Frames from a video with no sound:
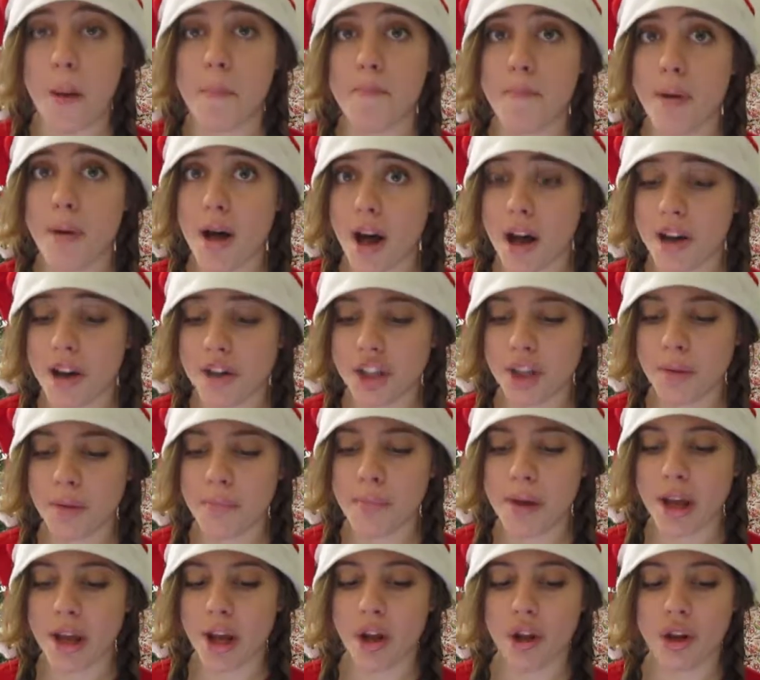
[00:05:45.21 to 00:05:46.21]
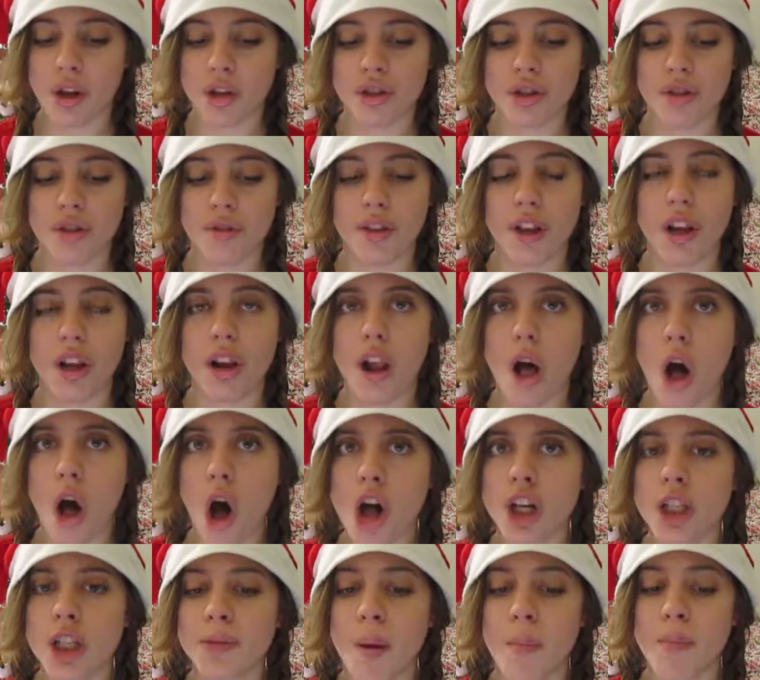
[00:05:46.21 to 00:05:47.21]
But because of the
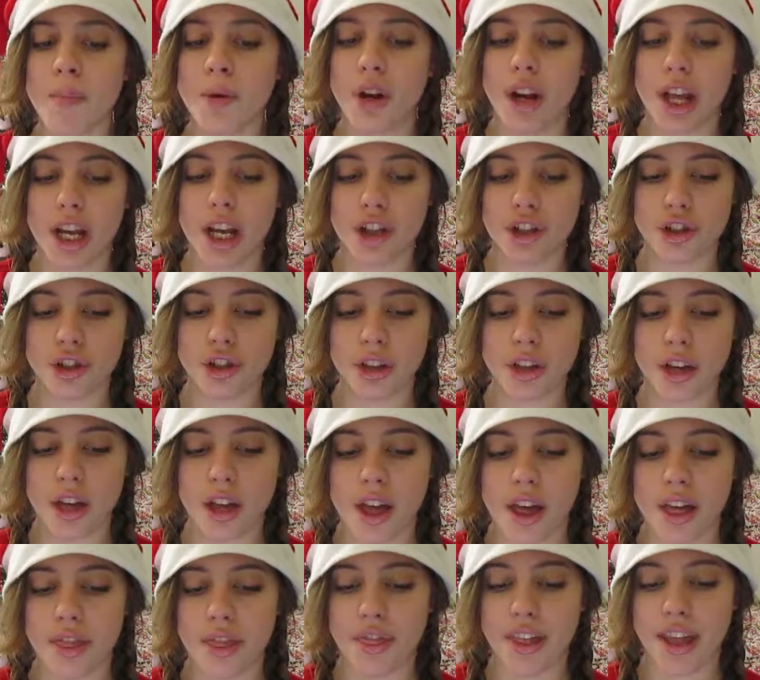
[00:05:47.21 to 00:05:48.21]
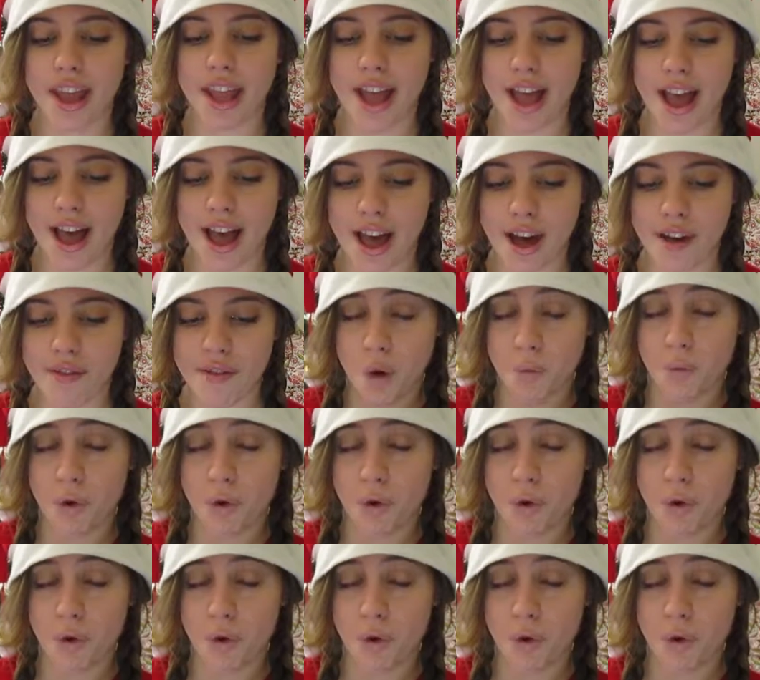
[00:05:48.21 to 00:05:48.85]
large population they have,